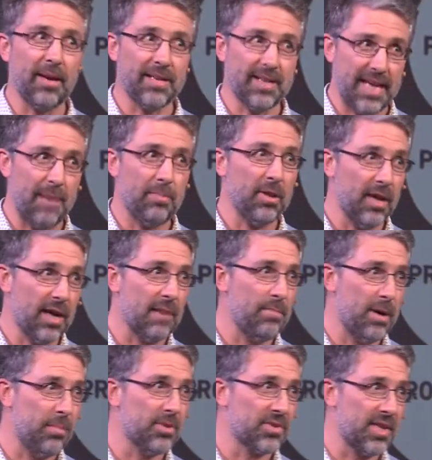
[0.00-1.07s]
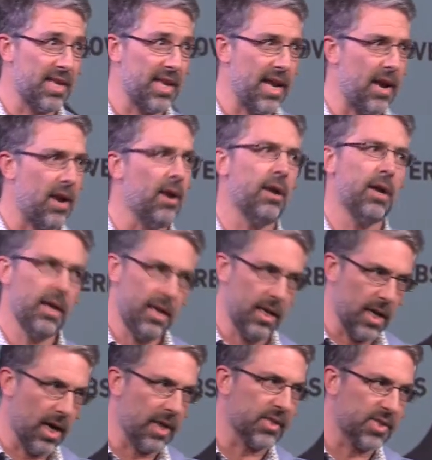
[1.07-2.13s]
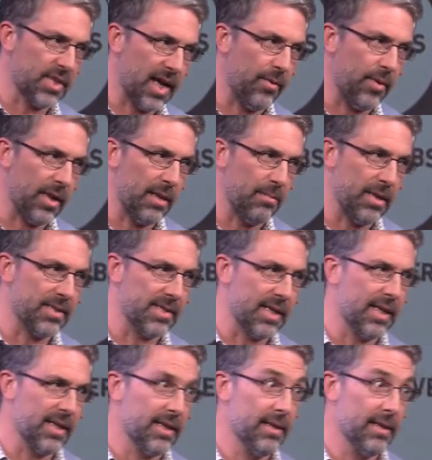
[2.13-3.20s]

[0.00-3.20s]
mean, to keep a lot of bubbles in the air, you got to stay really busy